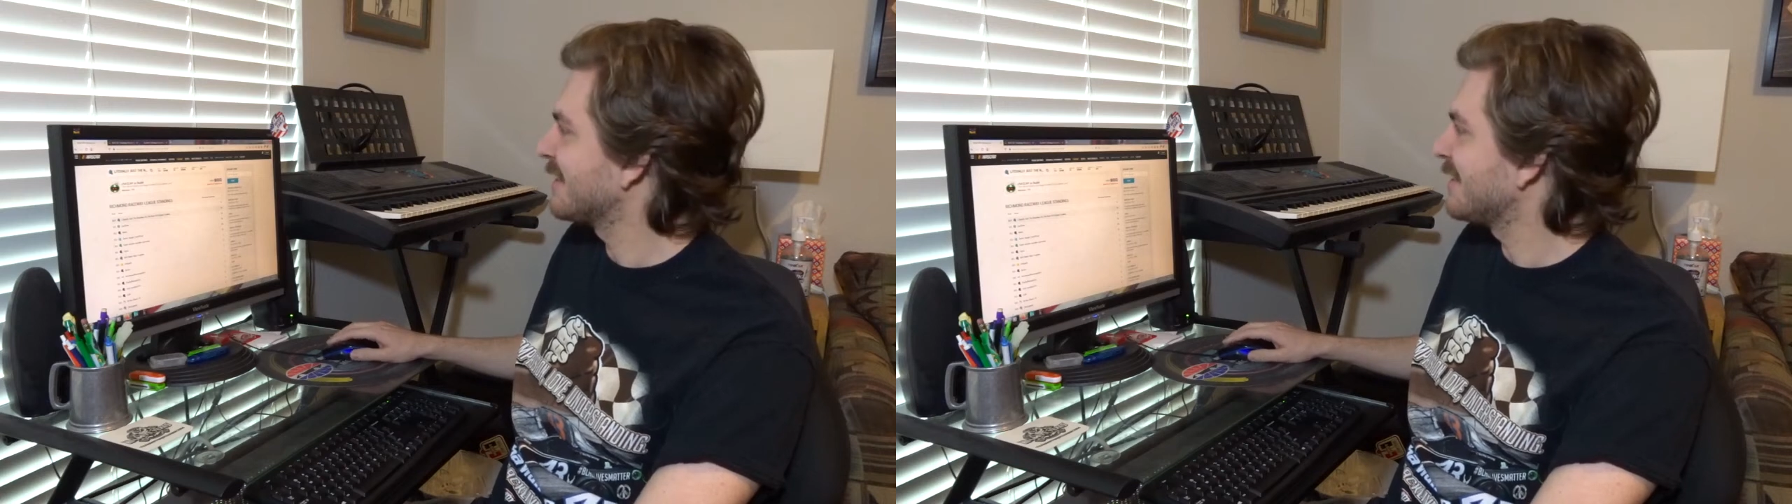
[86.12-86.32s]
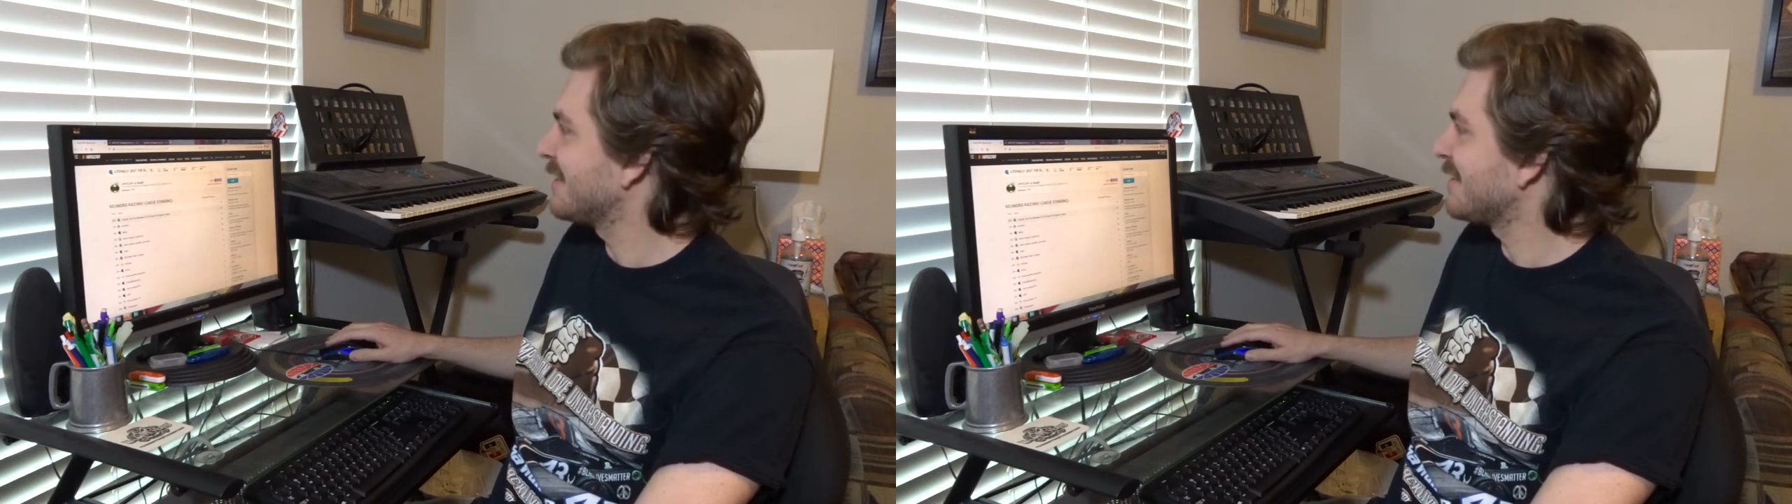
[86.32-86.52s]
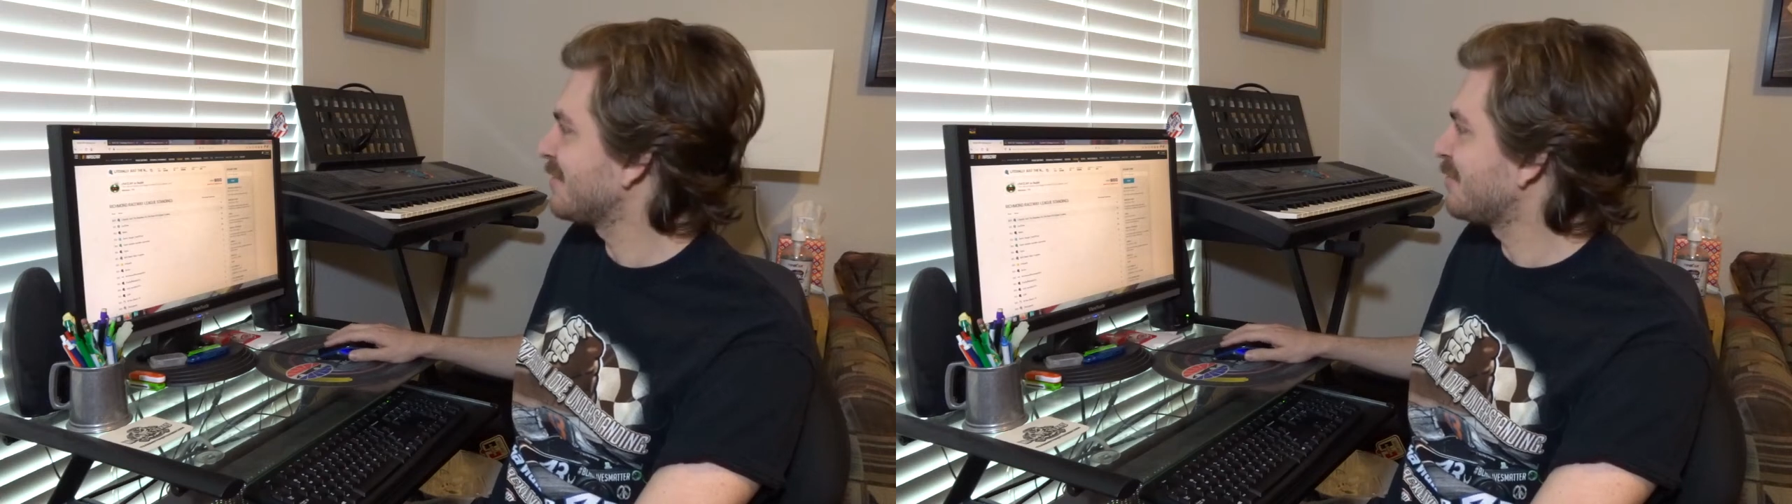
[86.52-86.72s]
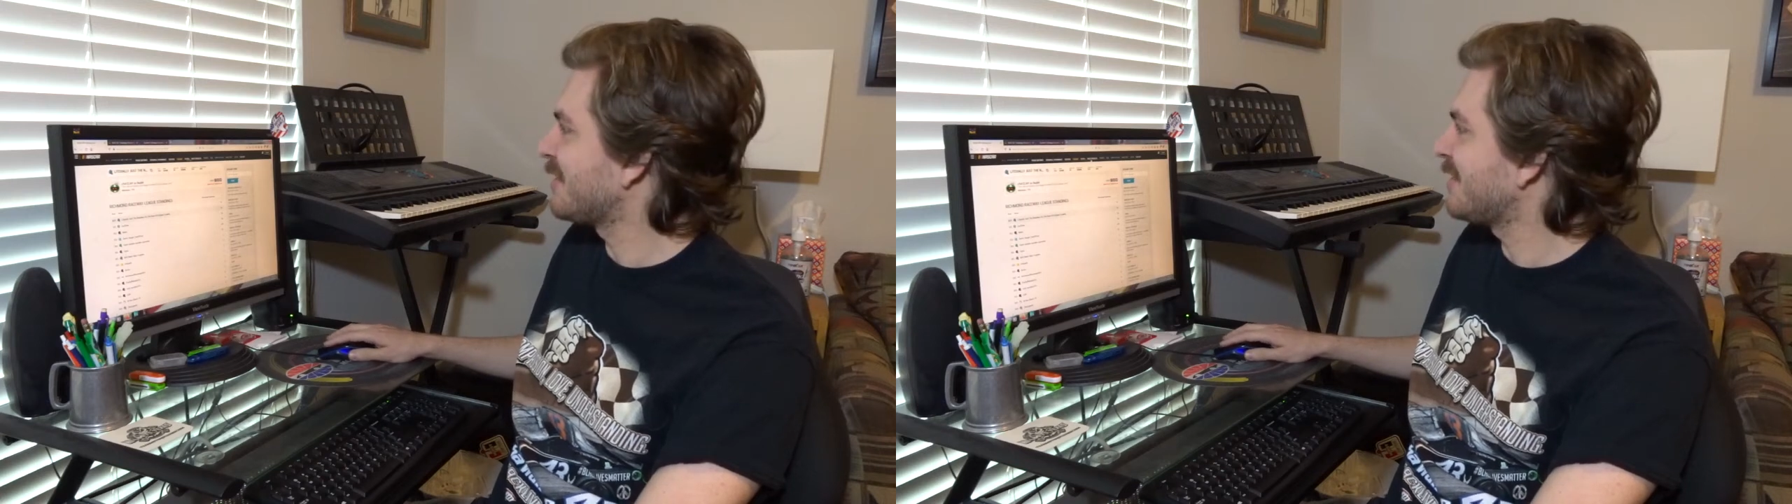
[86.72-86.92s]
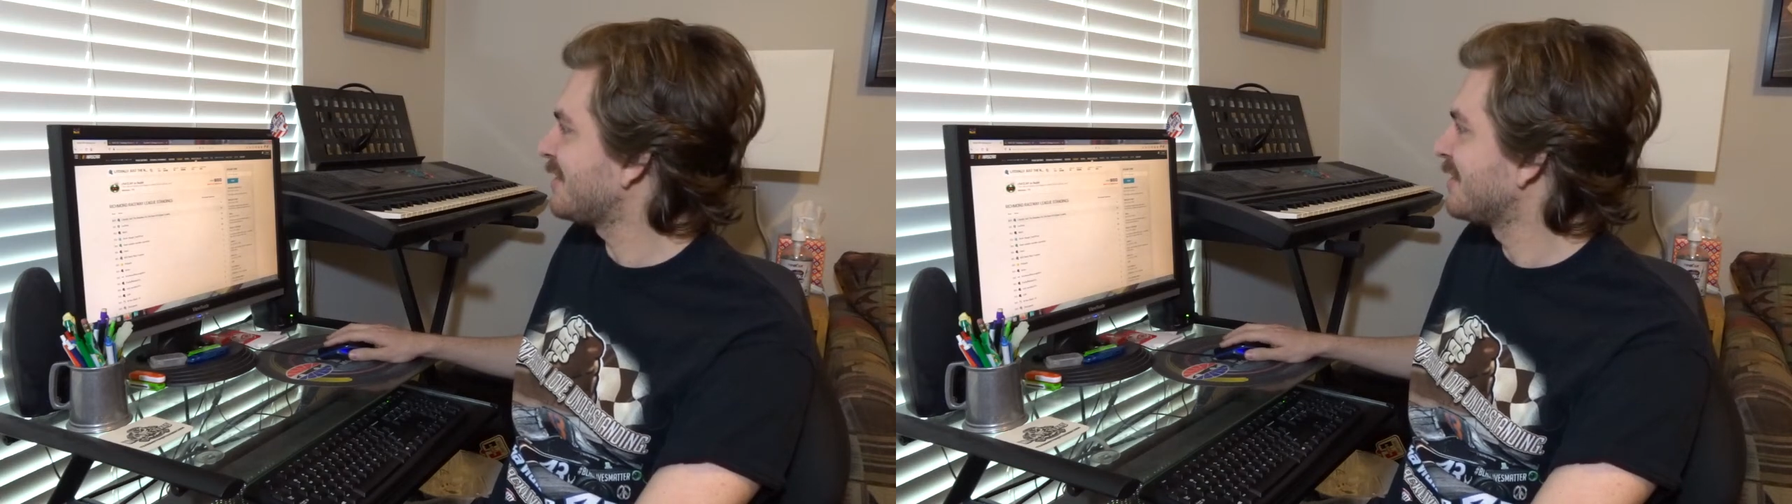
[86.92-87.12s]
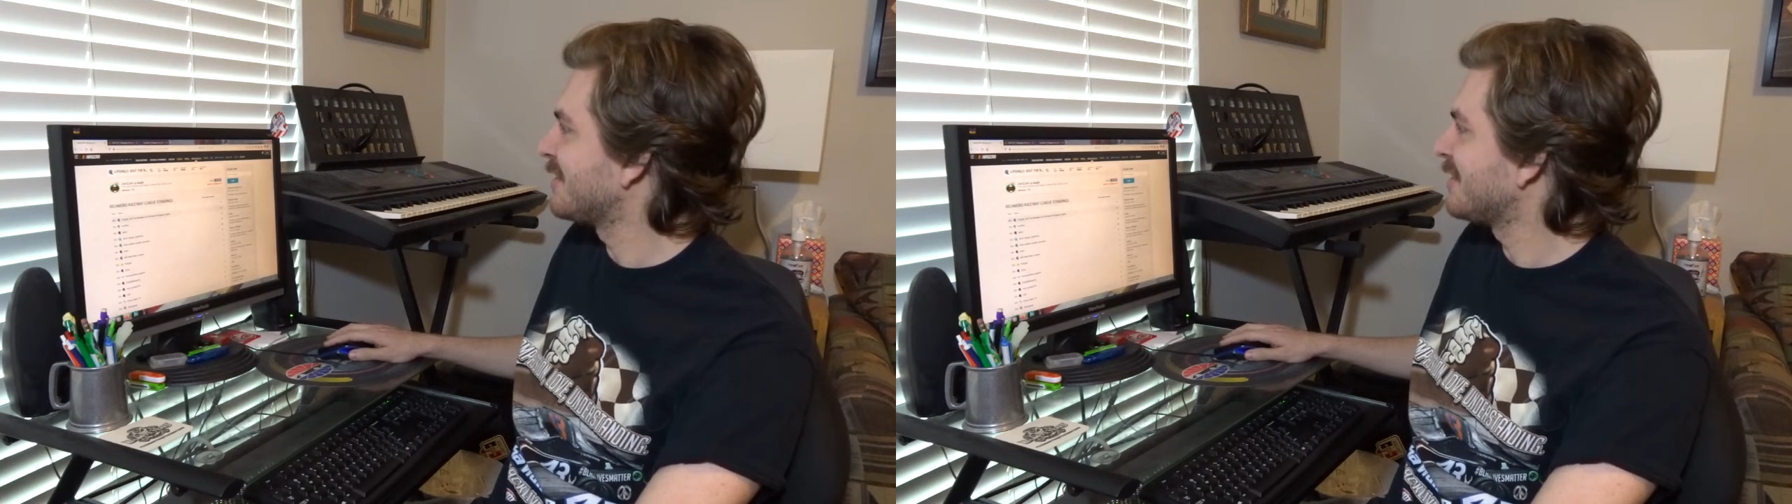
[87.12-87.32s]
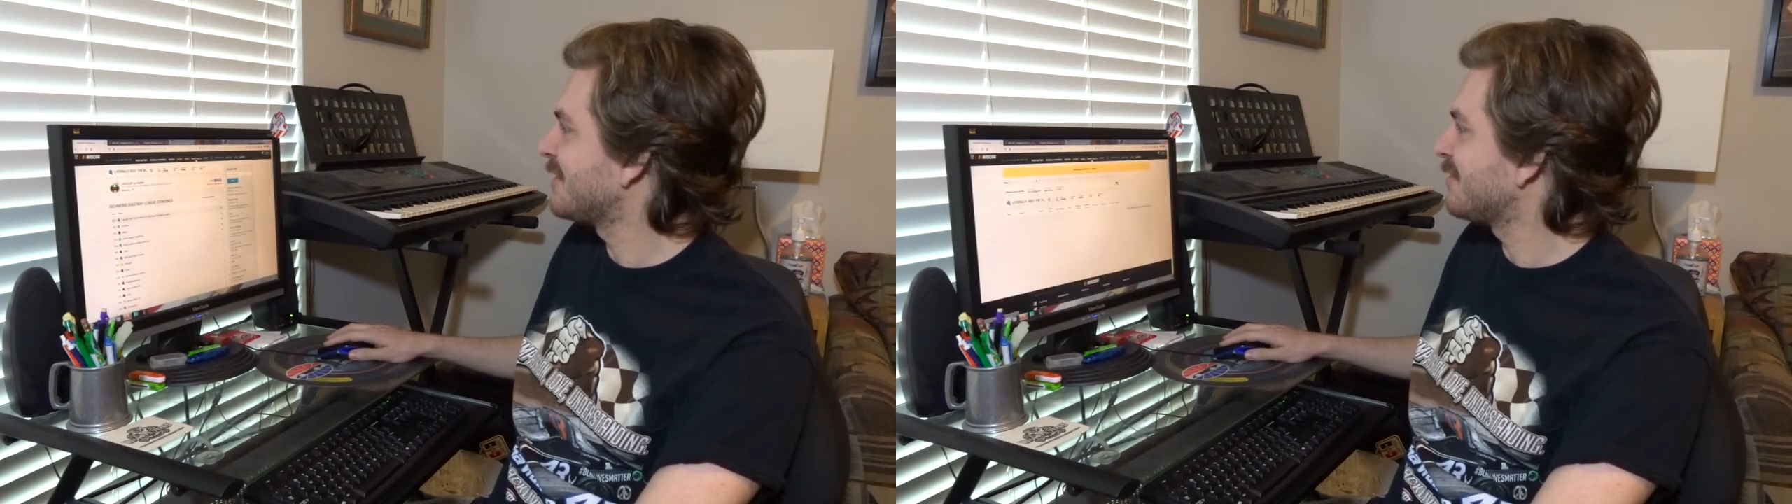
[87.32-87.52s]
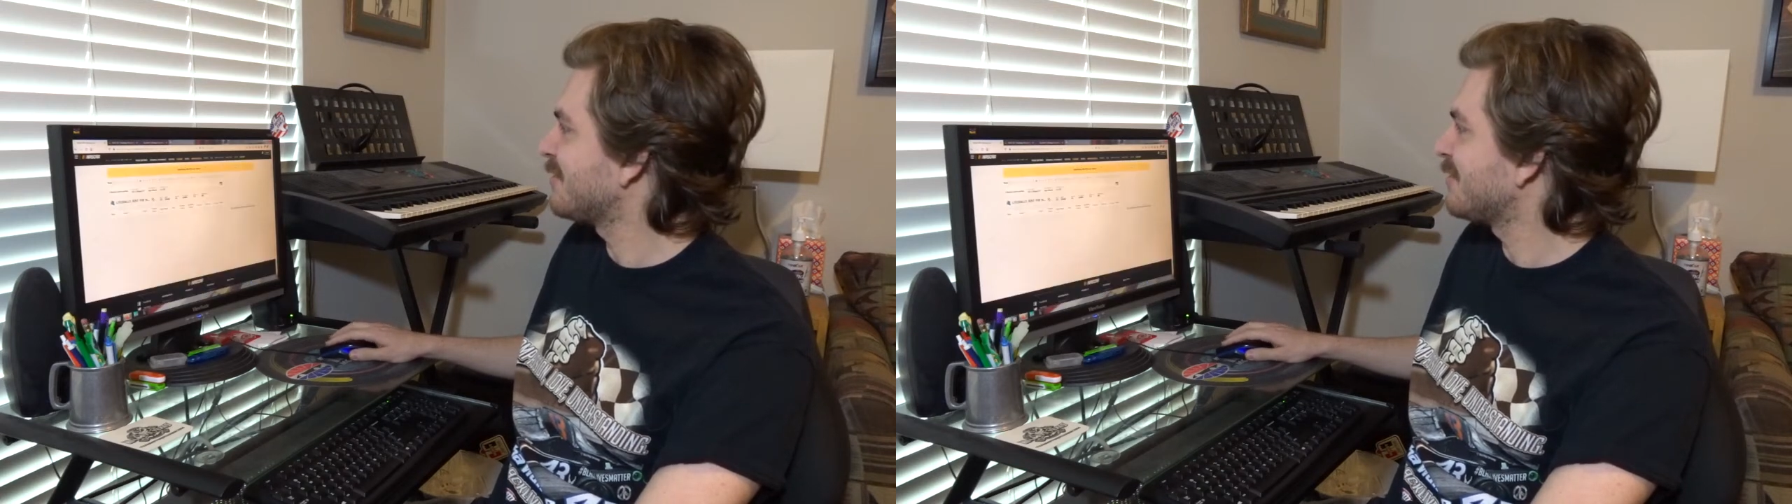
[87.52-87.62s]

a little bit of